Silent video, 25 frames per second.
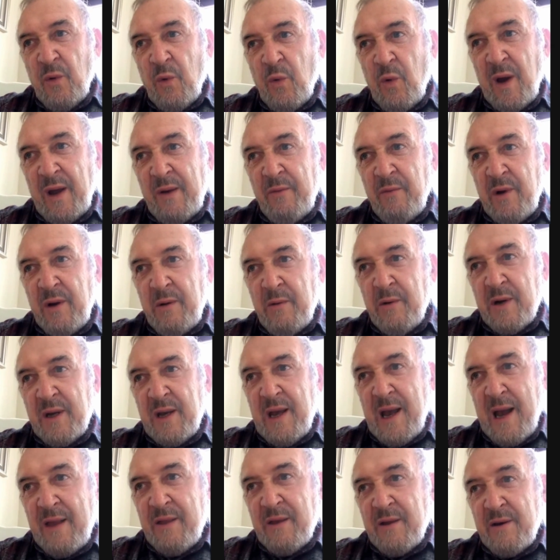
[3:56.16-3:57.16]
when we were
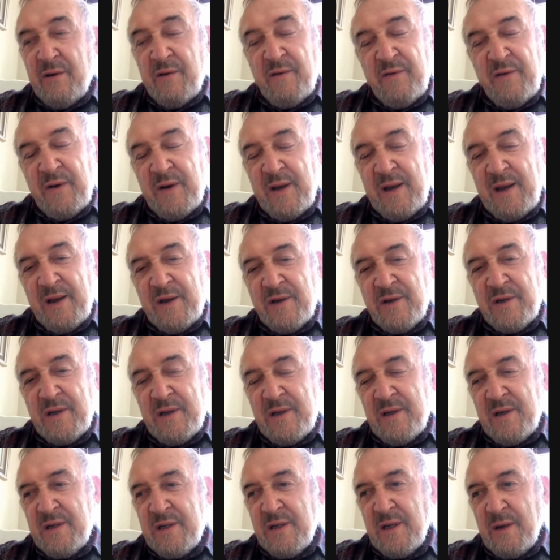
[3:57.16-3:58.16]
gathered, it's funny actually
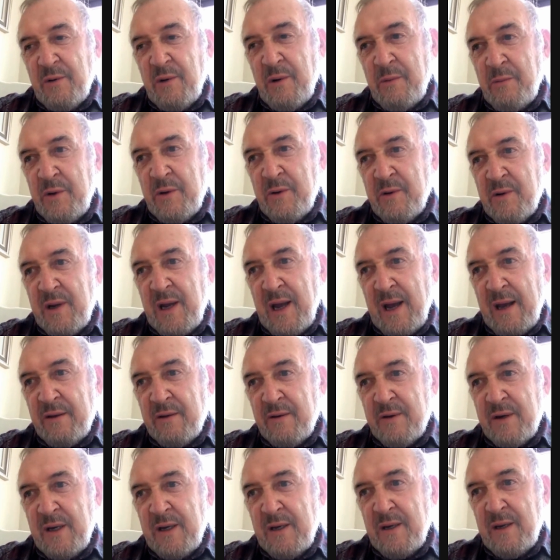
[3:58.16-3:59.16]
this, when we were
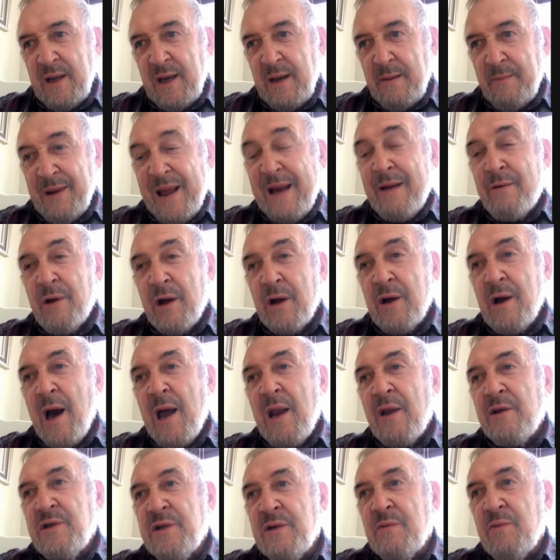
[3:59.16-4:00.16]
gathered in Blackrock
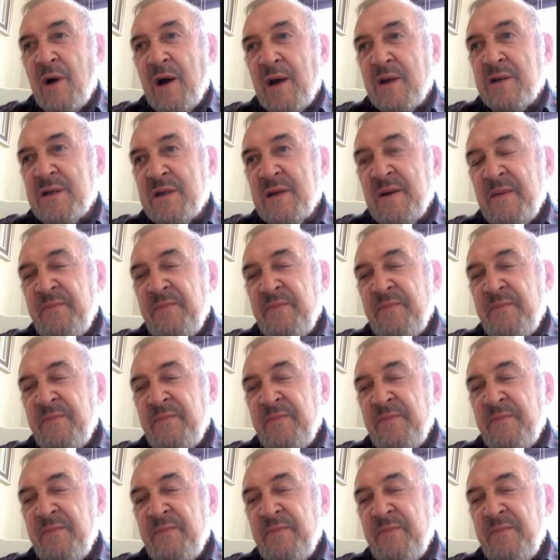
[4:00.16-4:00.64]
College, it was,